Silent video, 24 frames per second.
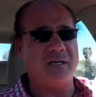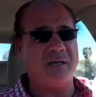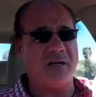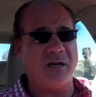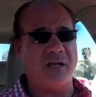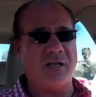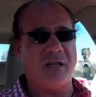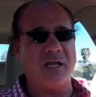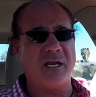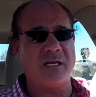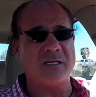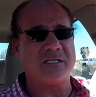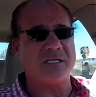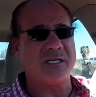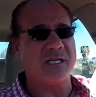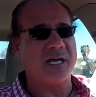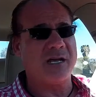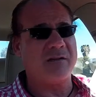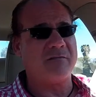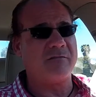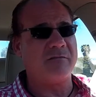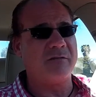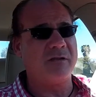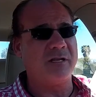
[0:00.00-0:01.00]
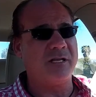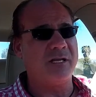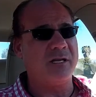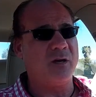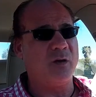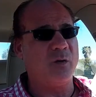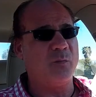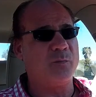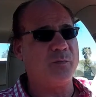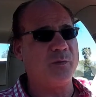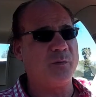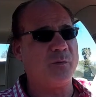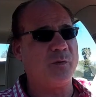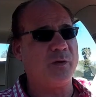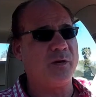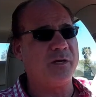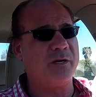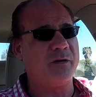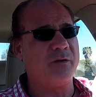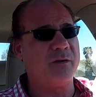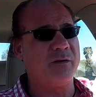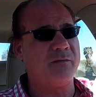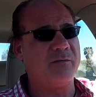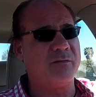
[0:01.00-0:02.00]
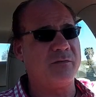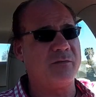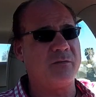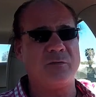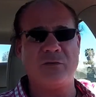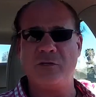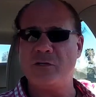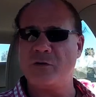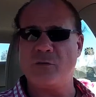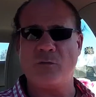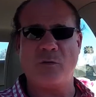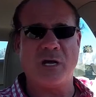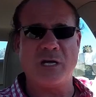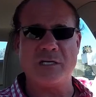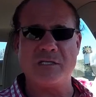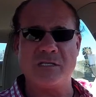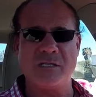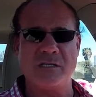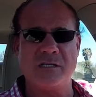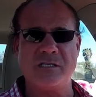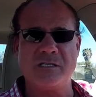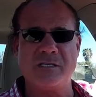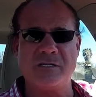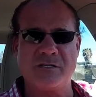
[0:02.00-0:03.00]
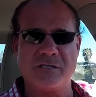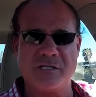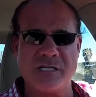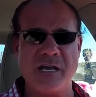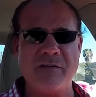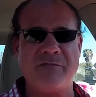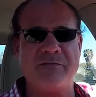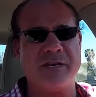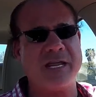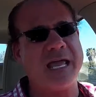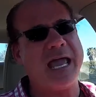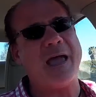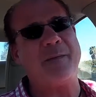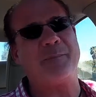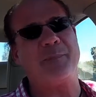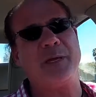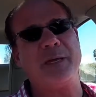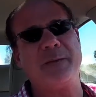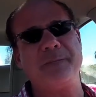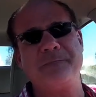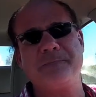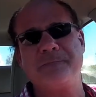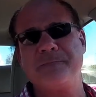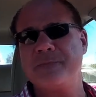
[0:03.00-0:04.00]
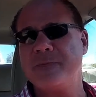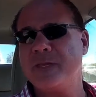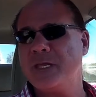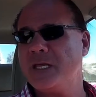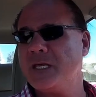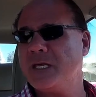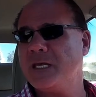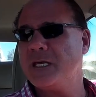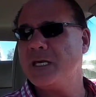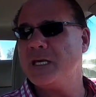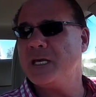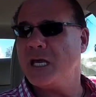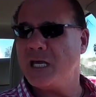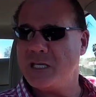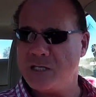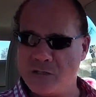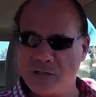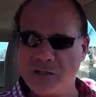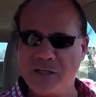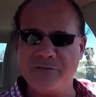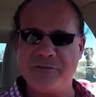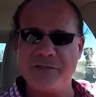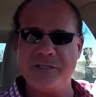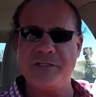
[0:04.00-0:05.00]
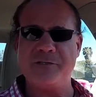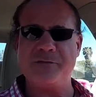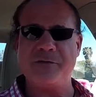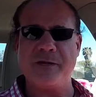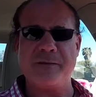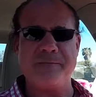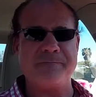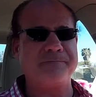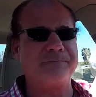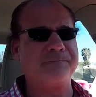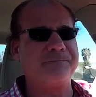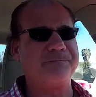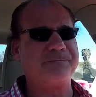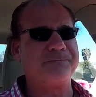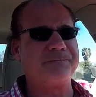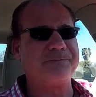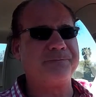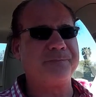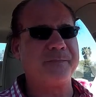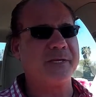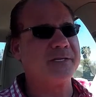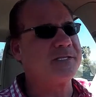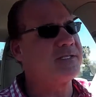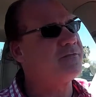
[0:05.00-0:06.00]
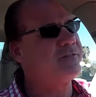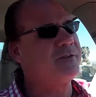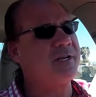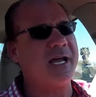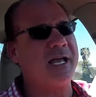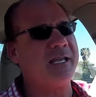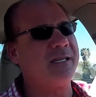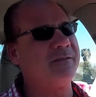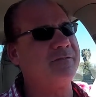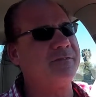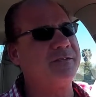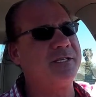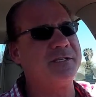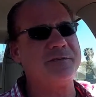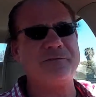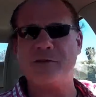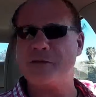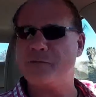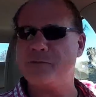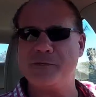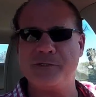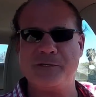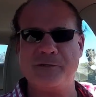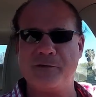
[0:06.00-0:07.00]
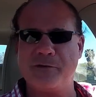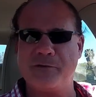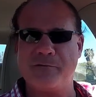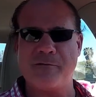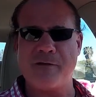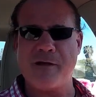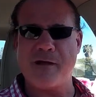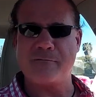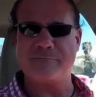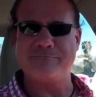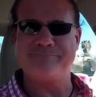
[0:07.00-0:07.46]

all honesty, I really hope that wherever you're watching this, you're safe and happy, and you're living the dream. Because if you're not living the dream, you're doing it wrong.